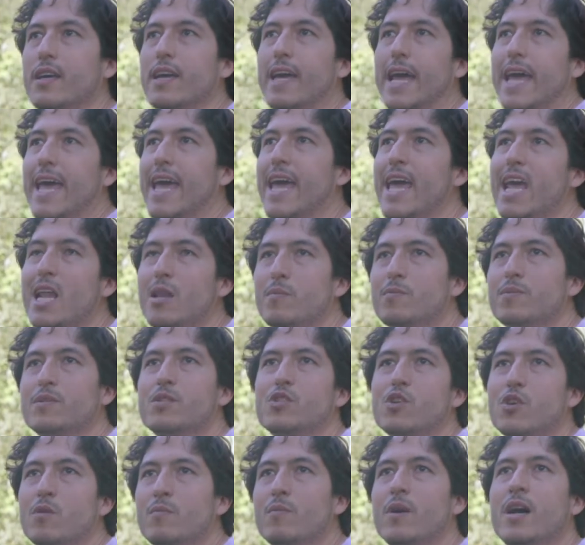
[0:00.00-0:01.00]
help
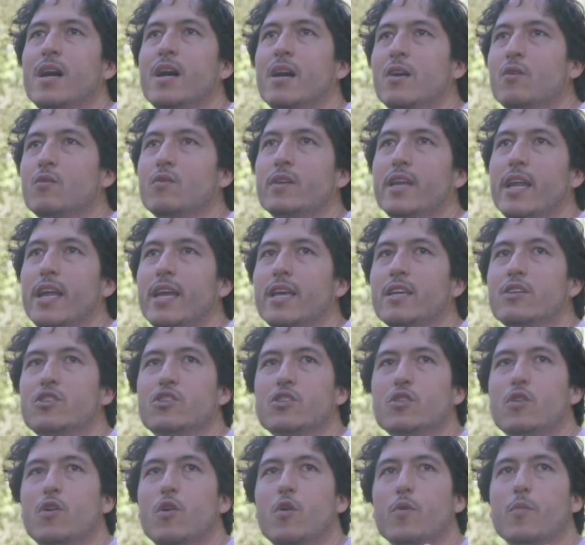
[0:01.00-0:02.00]
somehow
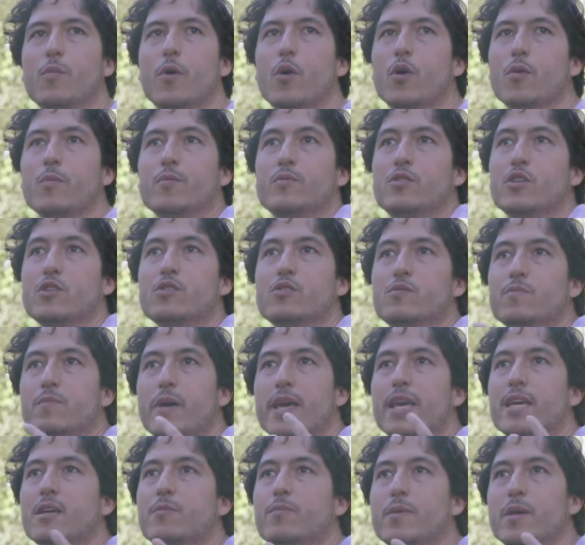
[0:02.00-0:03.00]
nature, or just
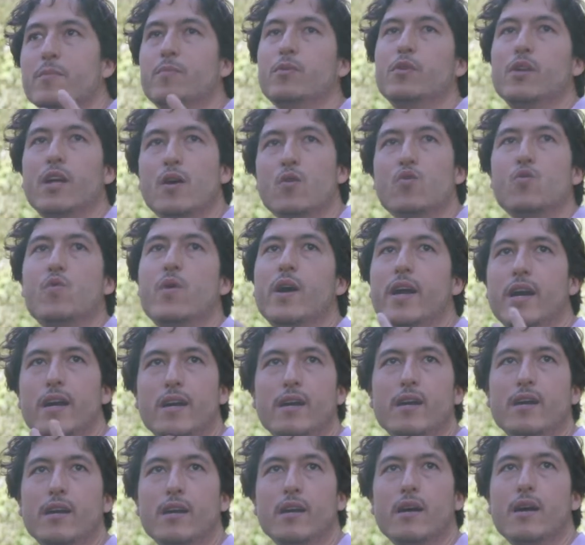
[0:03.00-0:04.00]
make people
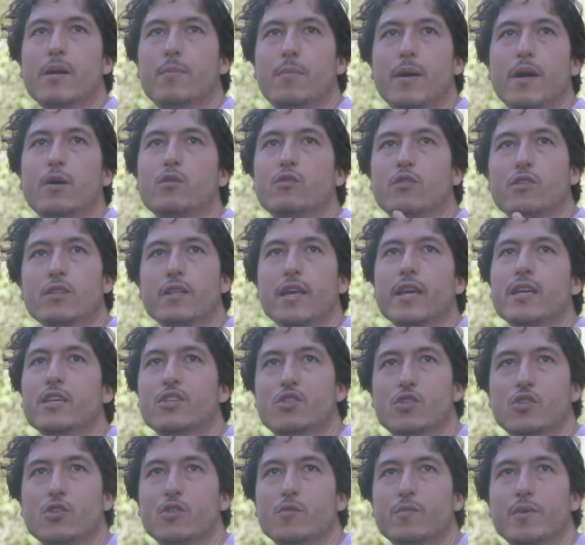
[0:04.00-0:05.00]
aware about
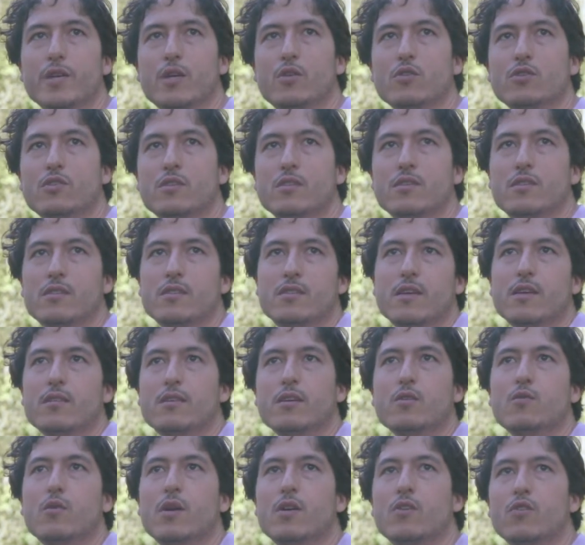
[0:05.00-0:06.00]
nature, because this is, I
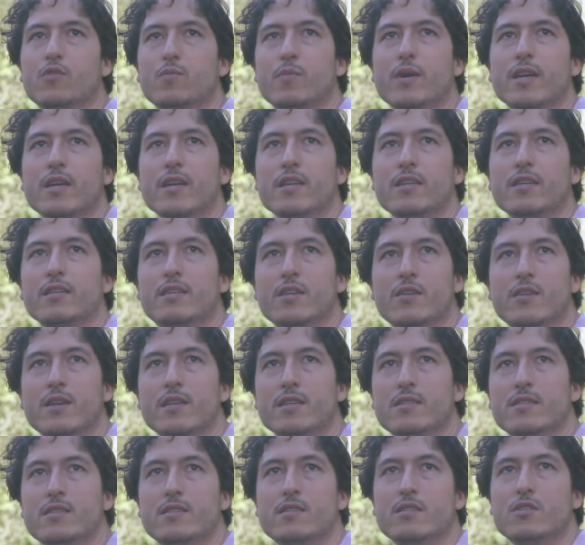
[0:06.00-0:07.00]
think, one of my
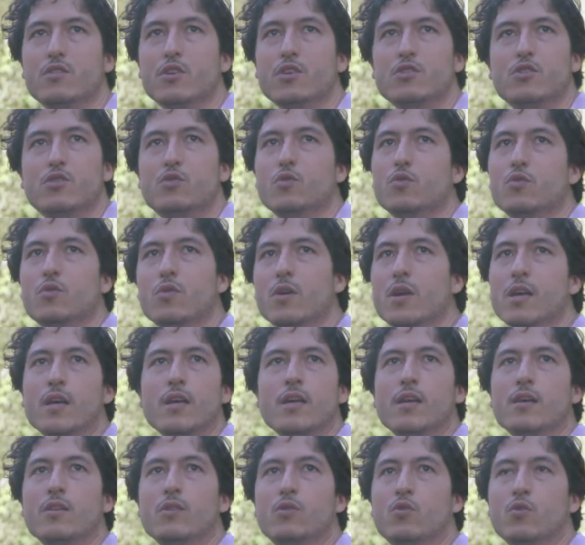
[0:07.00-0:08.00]
interests, just
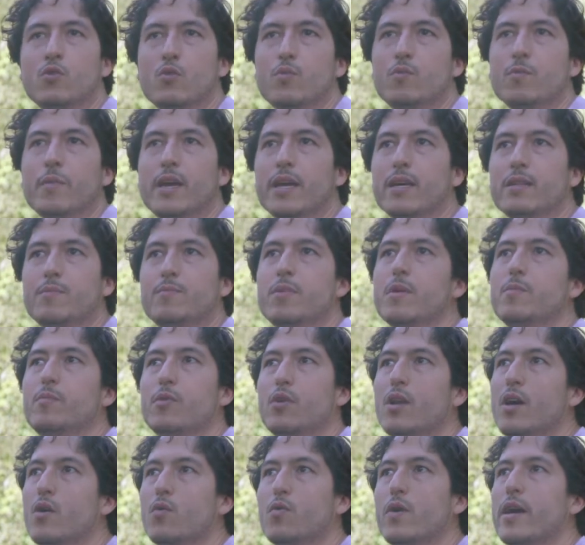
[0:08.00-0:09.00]
to make
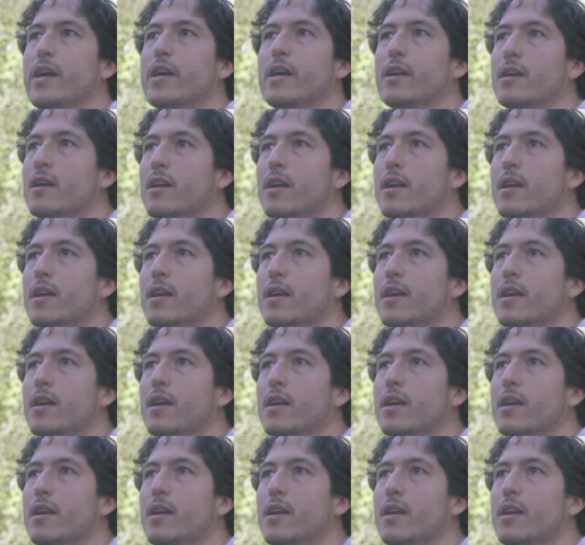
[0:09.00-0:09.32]
people aware.